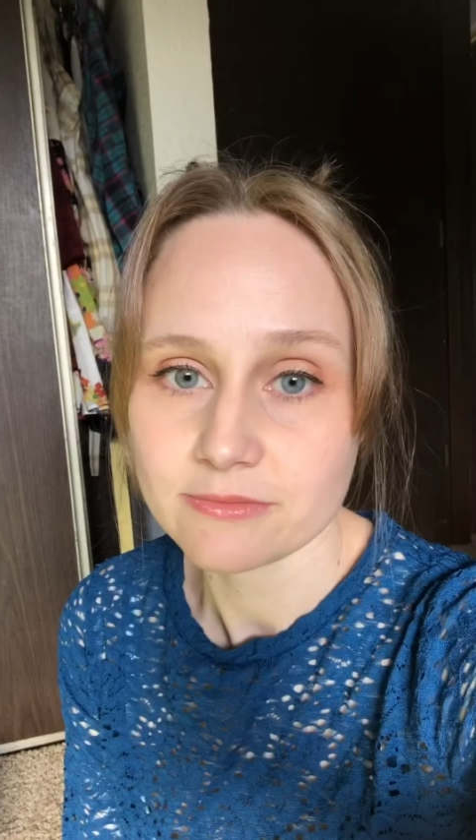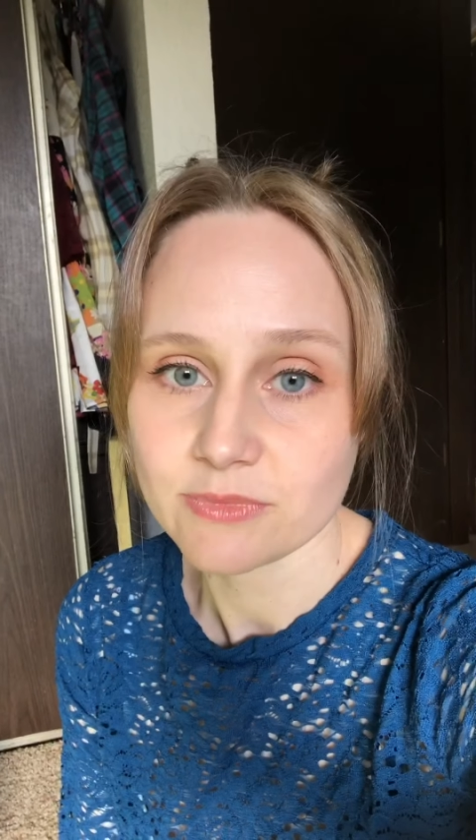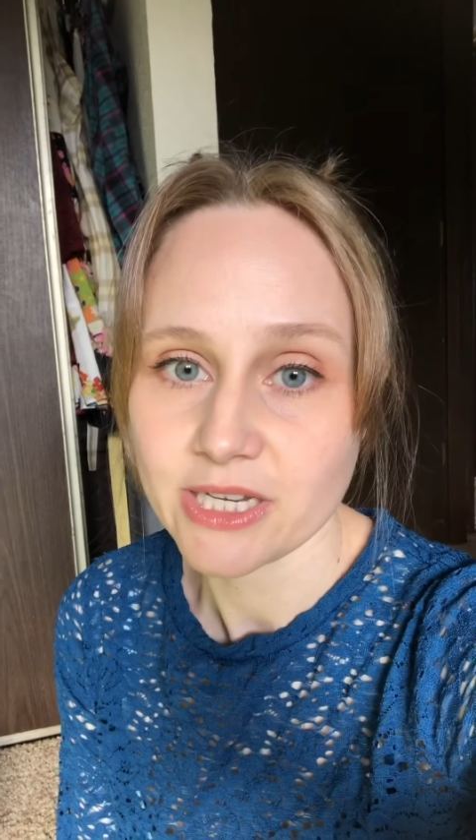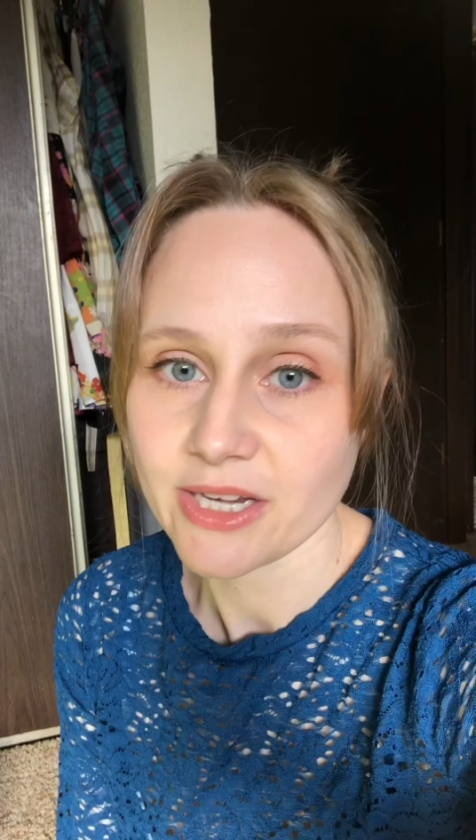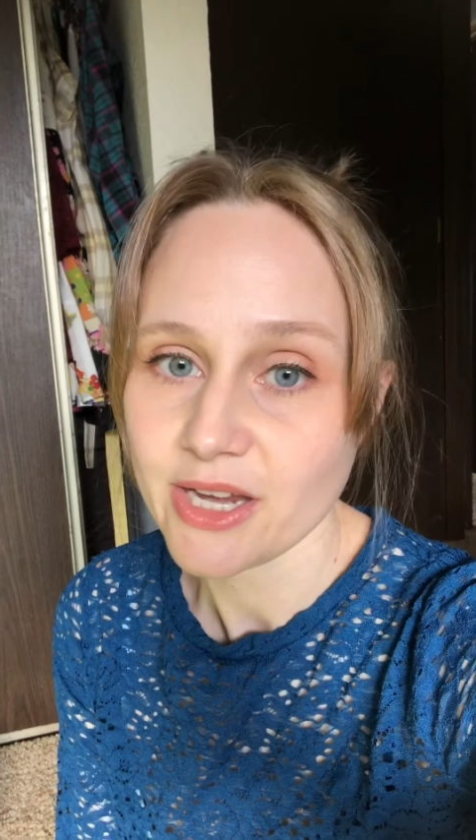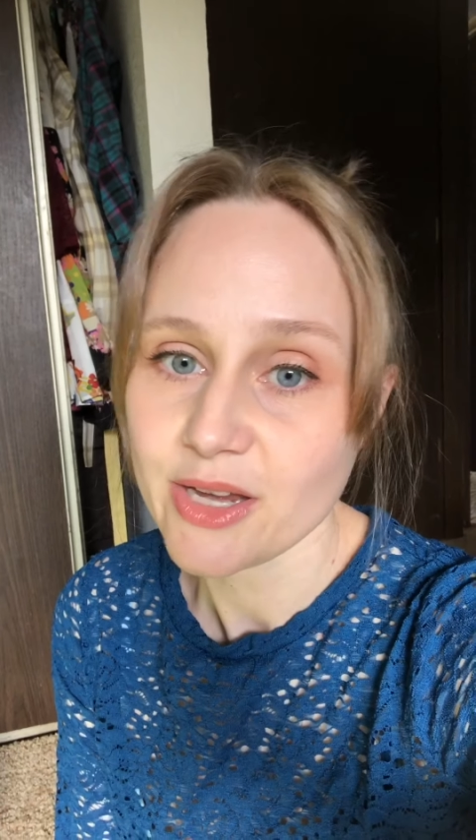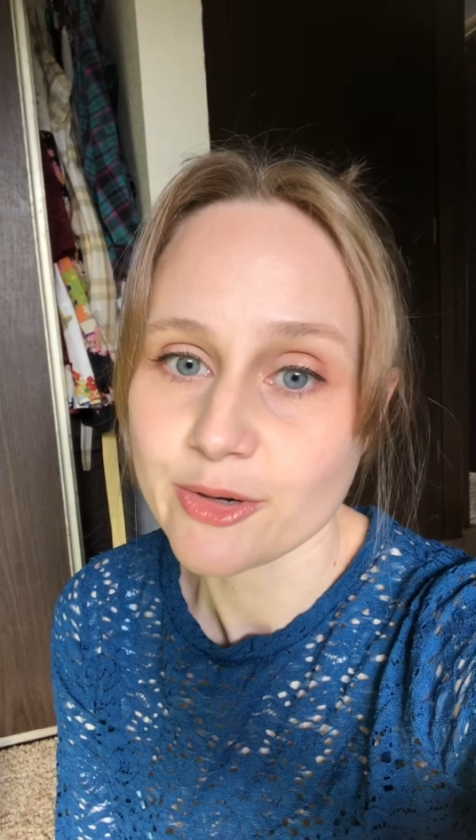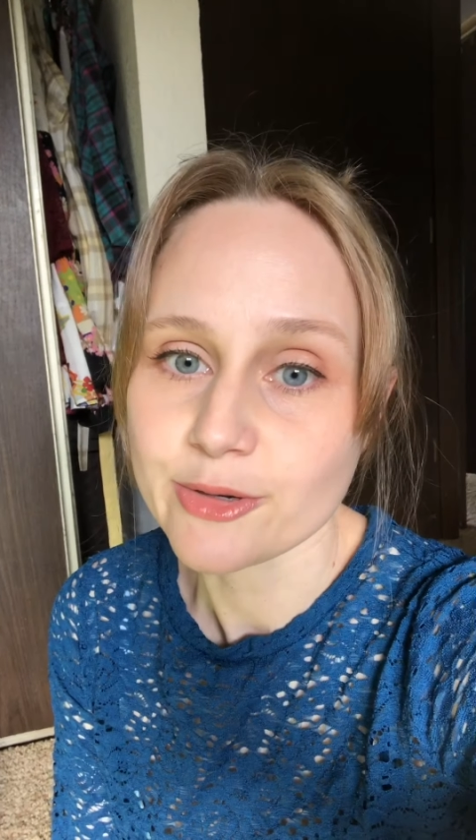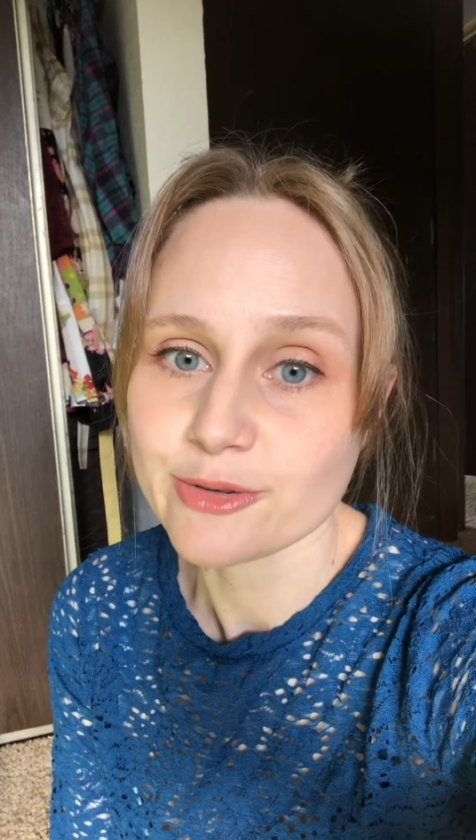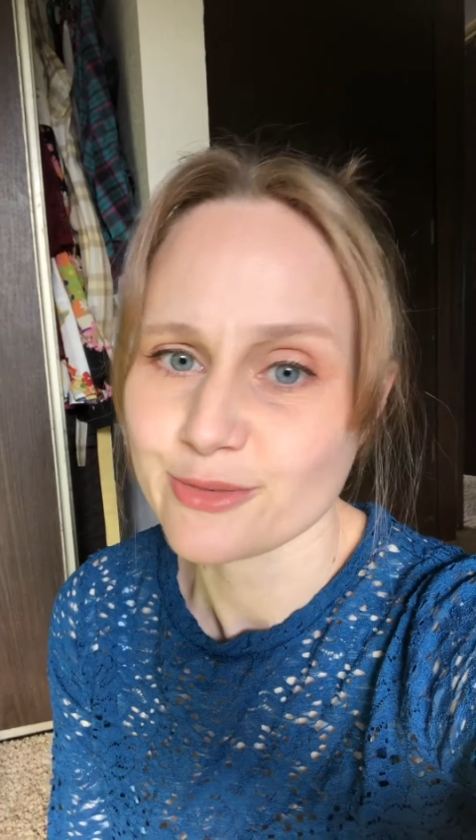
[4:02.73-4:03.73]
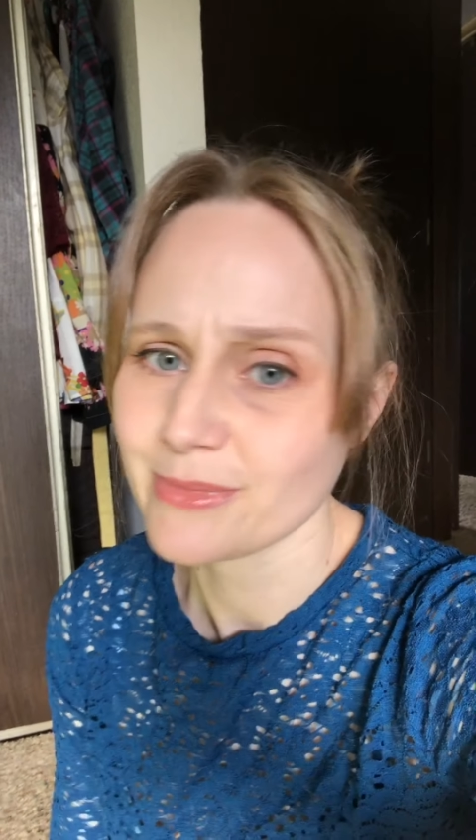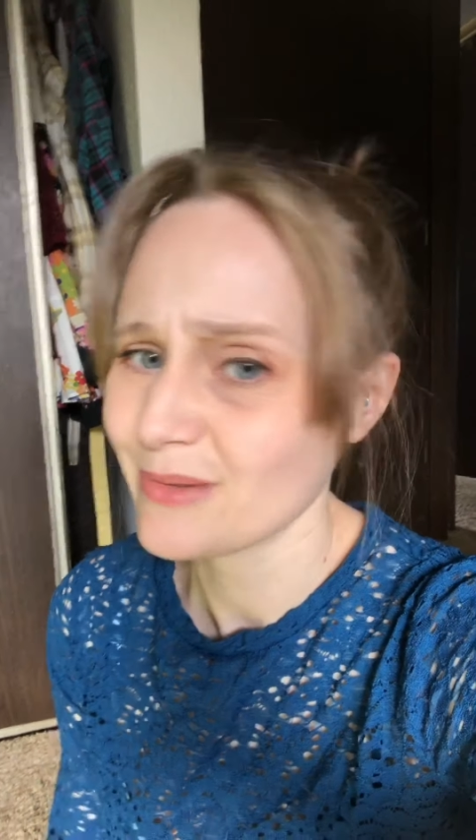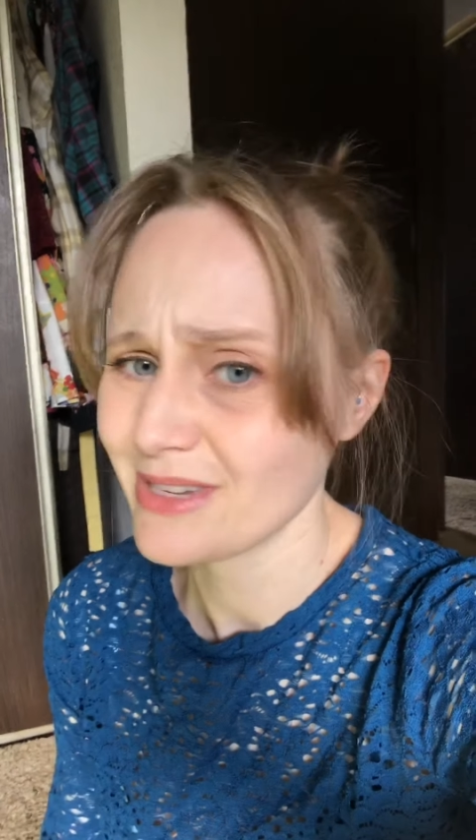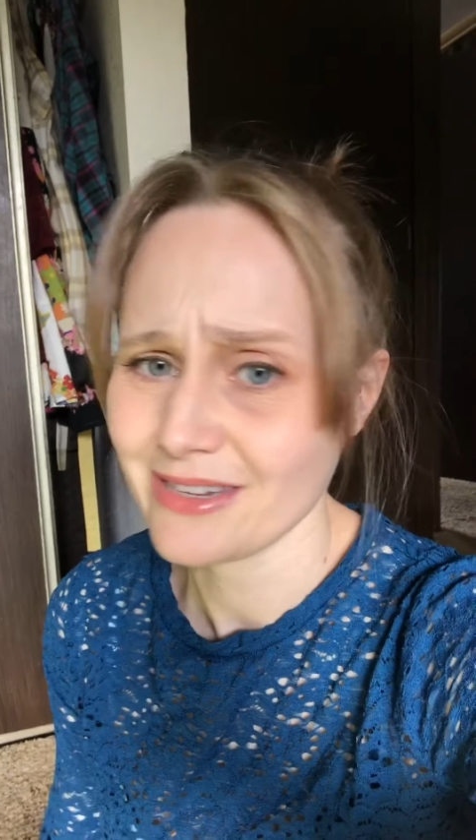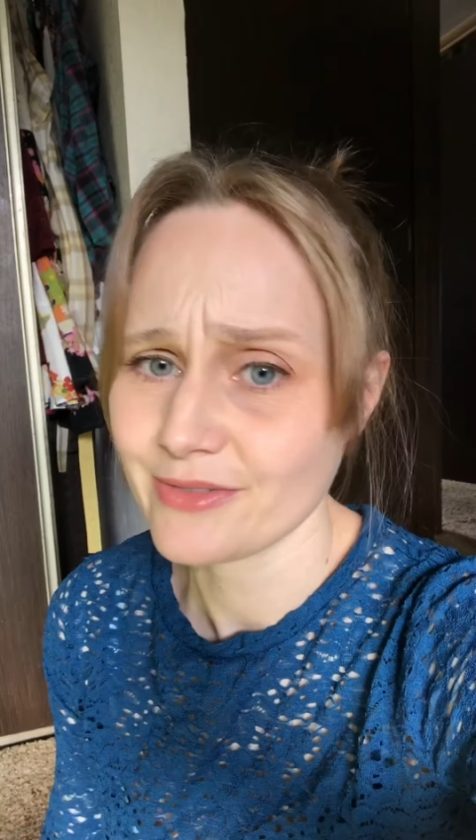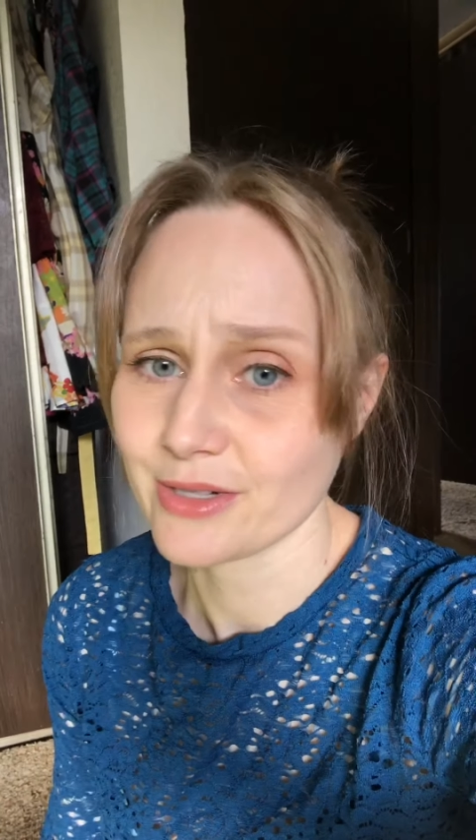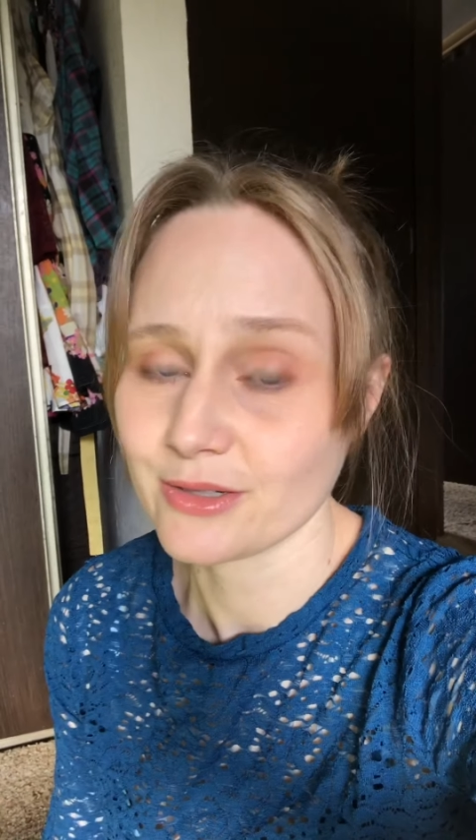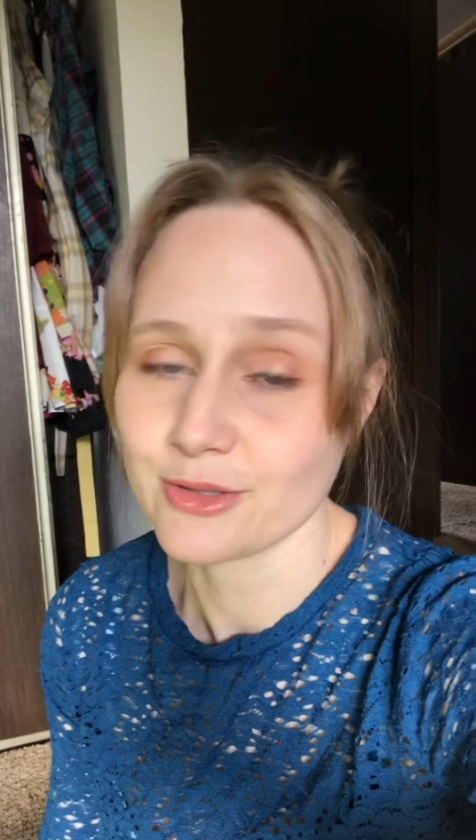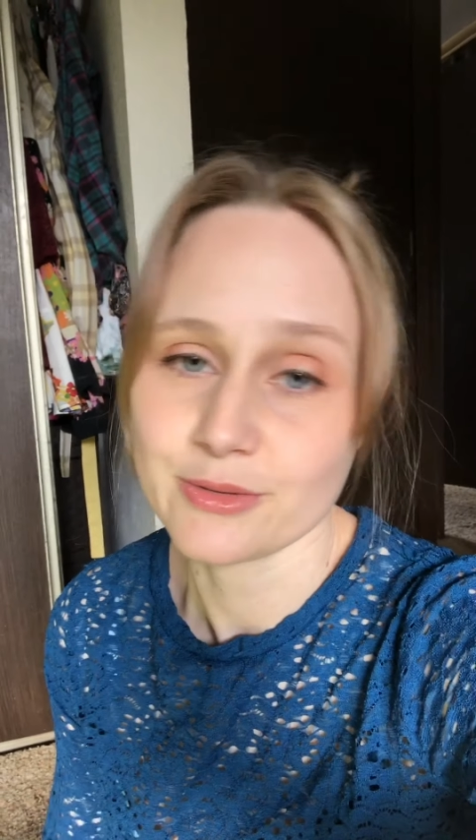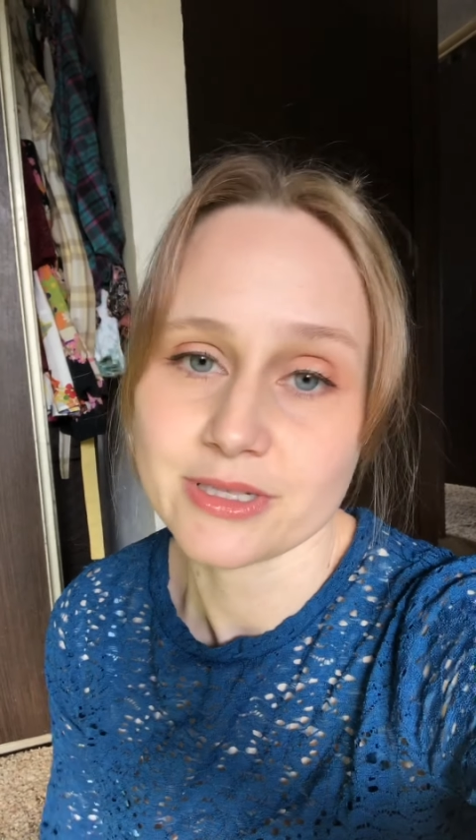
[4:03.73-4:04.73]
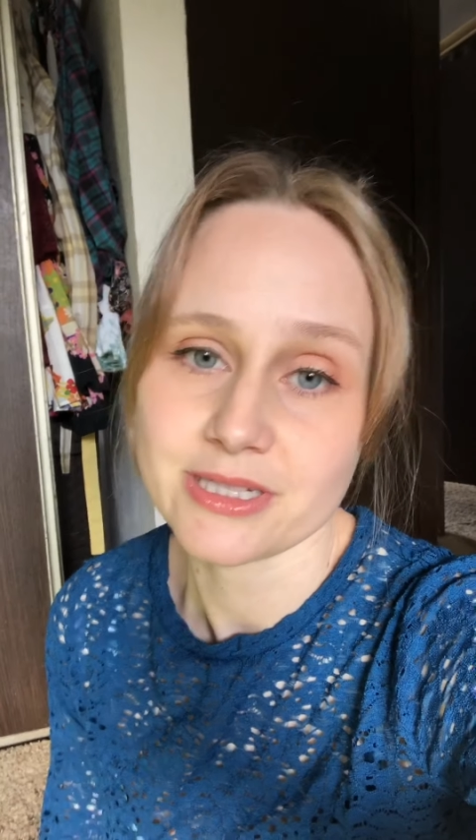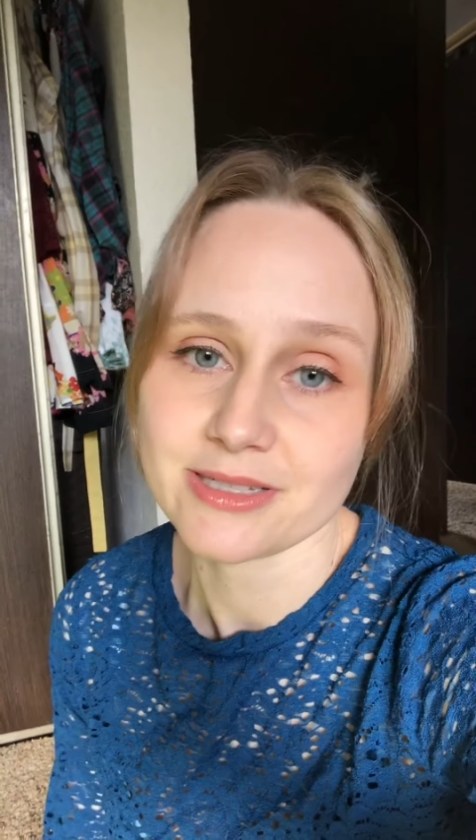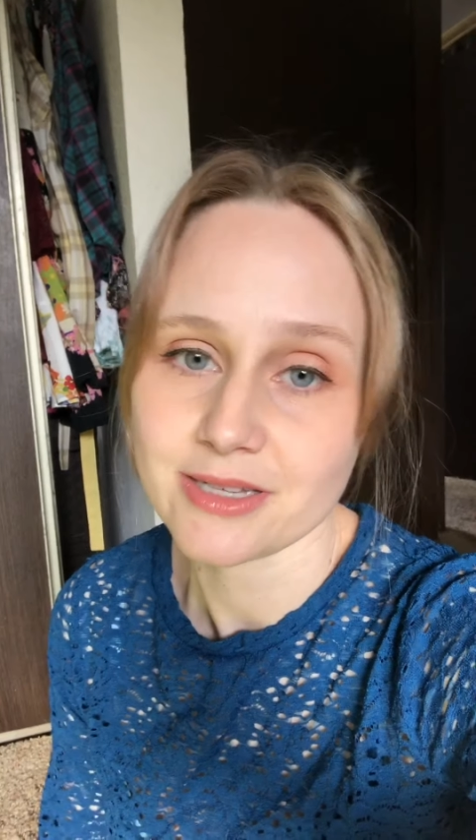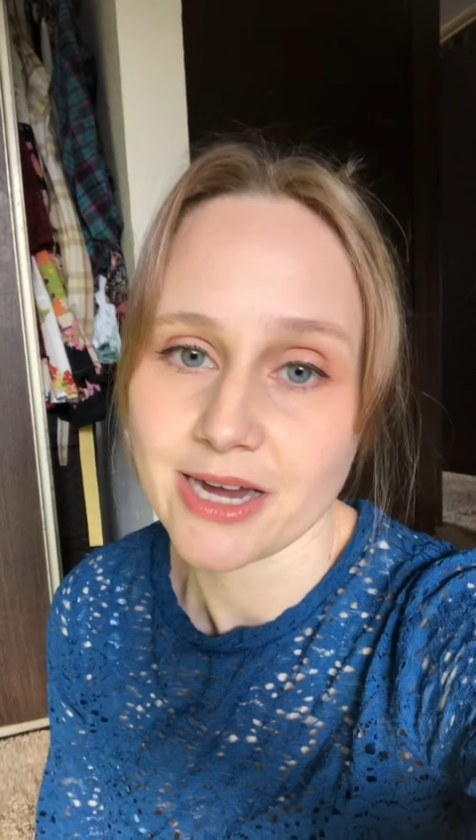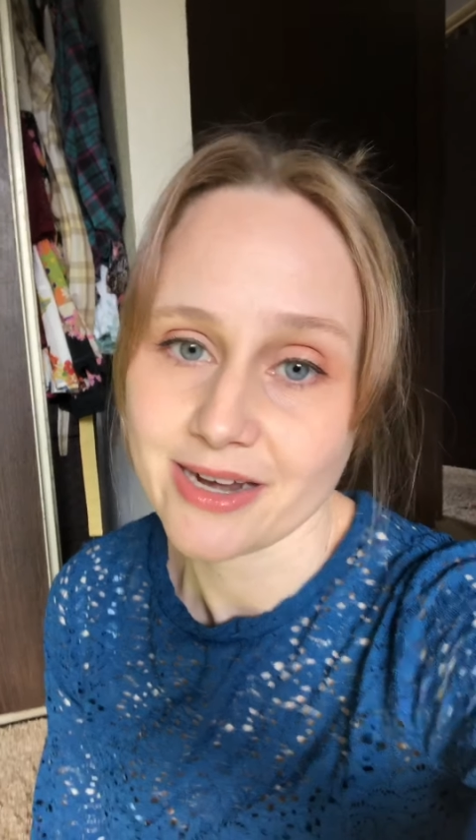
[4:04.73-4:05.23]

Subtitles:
get heaters, or maybe even I'll do this inside.